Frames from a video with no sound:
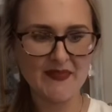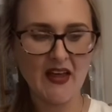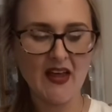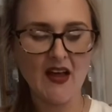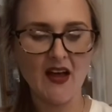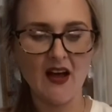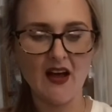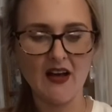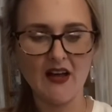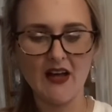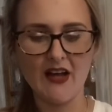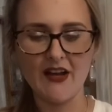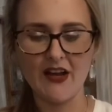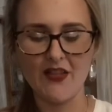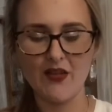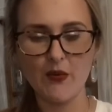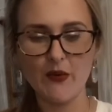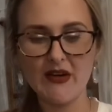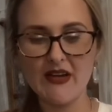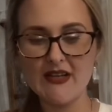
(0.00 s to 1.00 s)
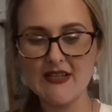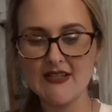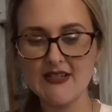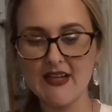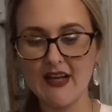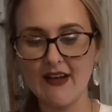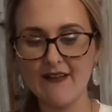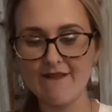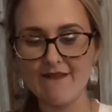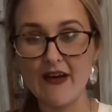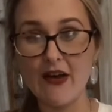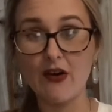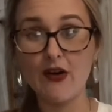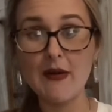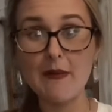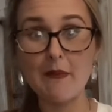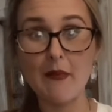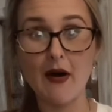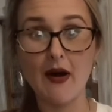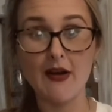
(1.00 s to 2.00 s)
Another one is the
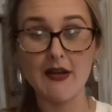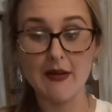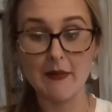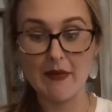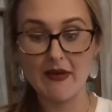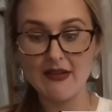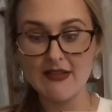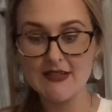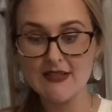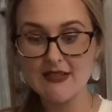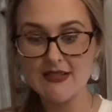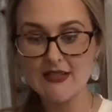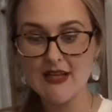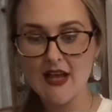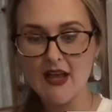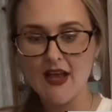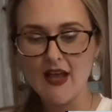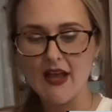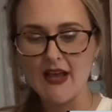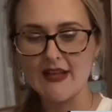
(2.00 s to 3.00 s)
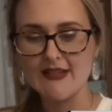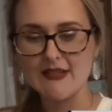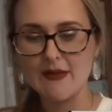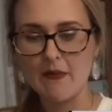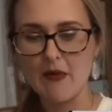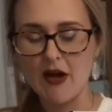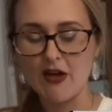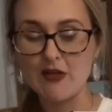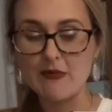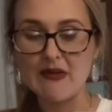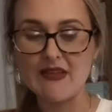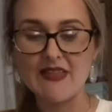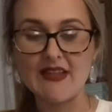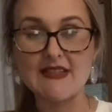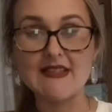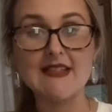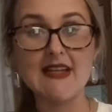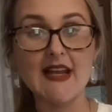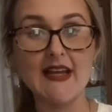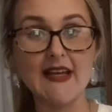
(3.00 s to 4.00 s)
Confederate Monuments. It's a monument
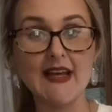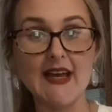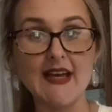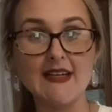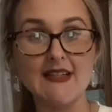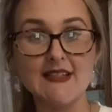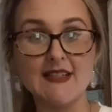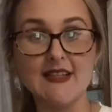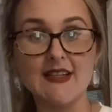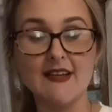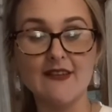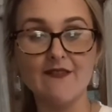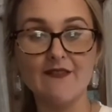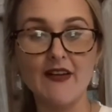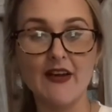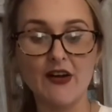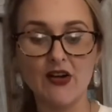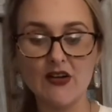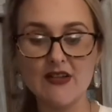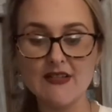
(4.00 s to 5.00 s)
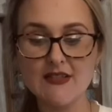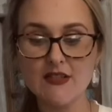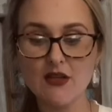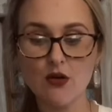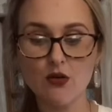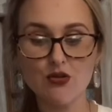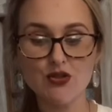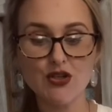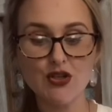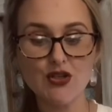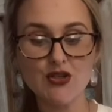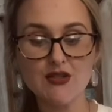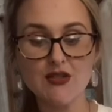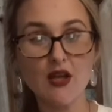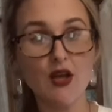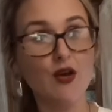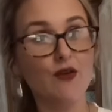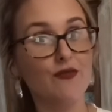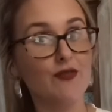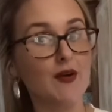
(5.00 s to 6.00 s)
that's dedicated to the Confederate soldiers
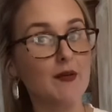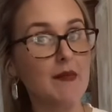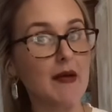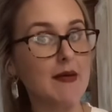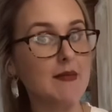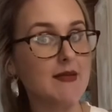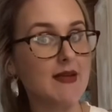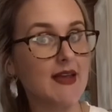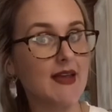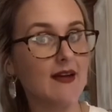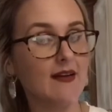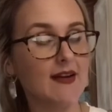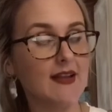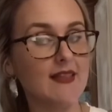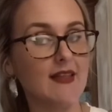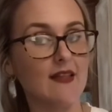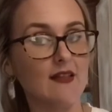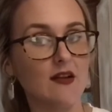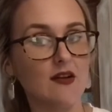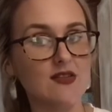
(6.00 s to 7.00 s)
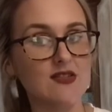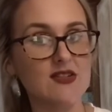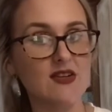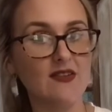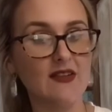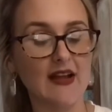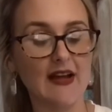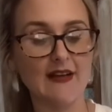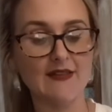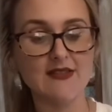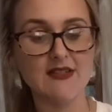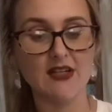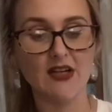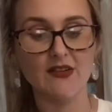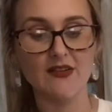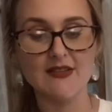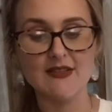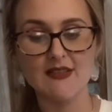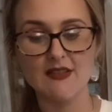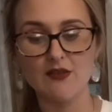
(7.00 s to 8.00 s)
from Amite County that lost their lives during
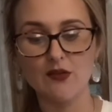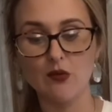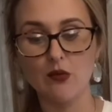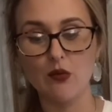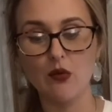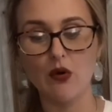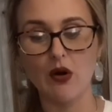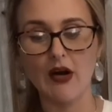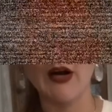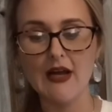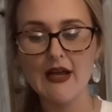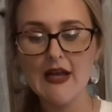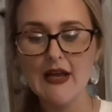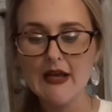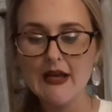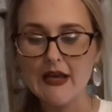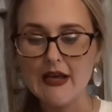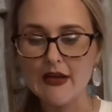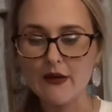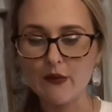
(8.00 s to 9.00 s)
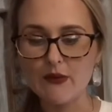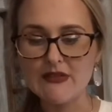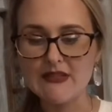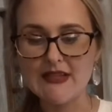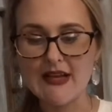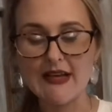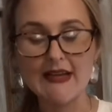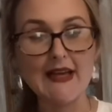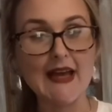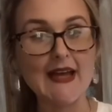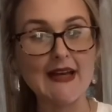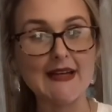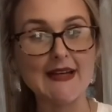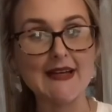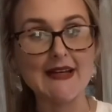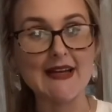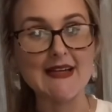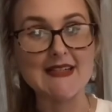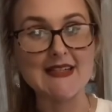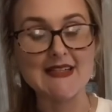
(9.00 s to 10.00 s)
the Civil War. It was dedicated
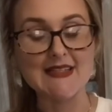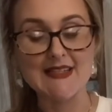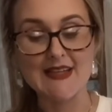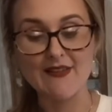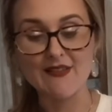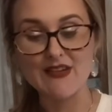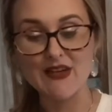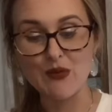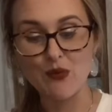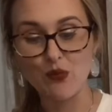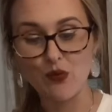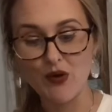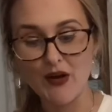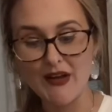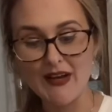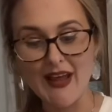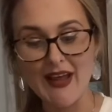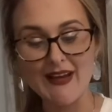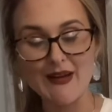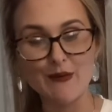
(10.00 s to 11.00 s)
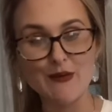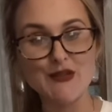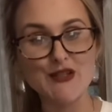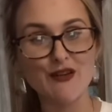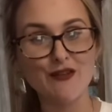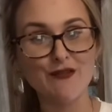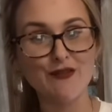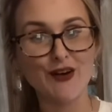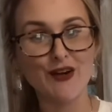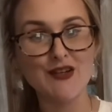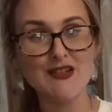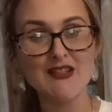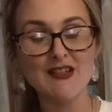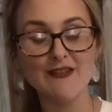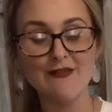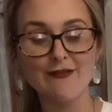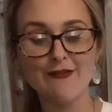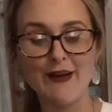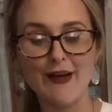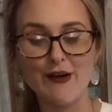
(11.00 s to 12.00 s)
in 1871, and it was the first
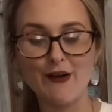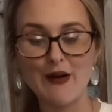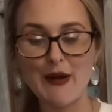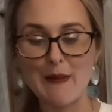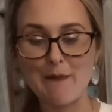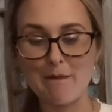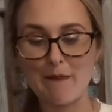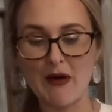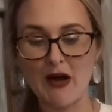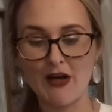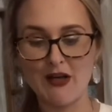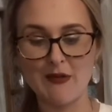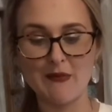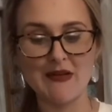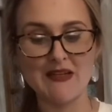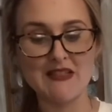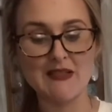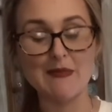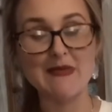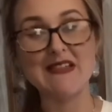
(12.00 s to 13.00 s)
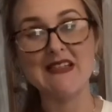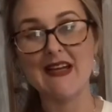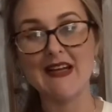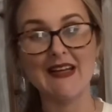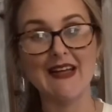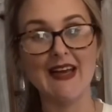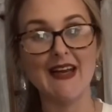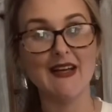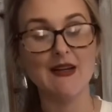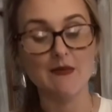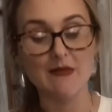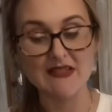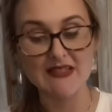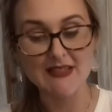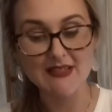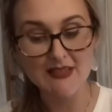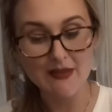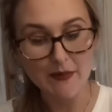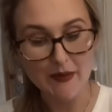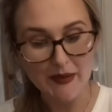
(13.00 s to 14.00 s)
Confederate monument to be dedicated in
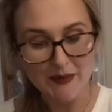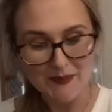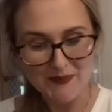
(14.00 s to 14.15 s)
Mississippi.